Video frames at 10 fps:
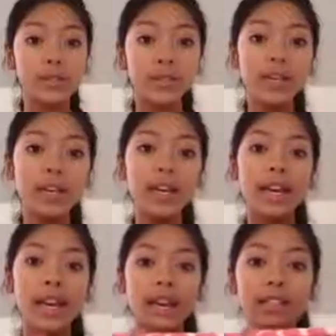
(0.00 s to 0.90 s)
to be.
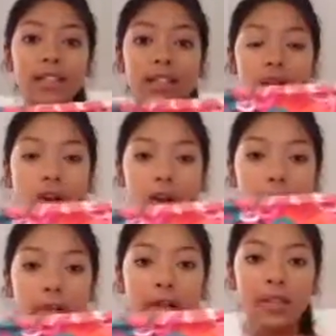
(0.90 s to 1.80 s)
And so
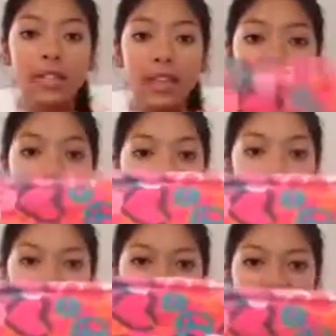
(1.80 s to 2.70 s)
I'm gonna say
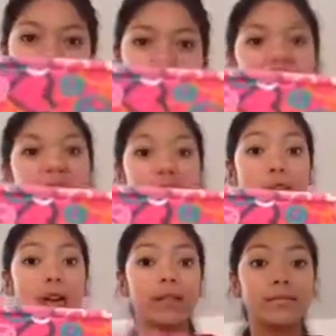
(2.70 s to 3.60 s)
about this
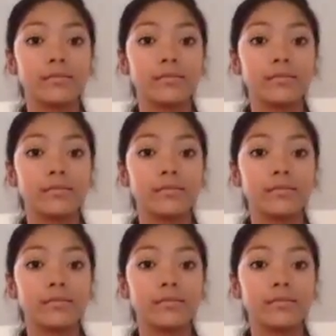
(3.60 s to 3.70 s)
long.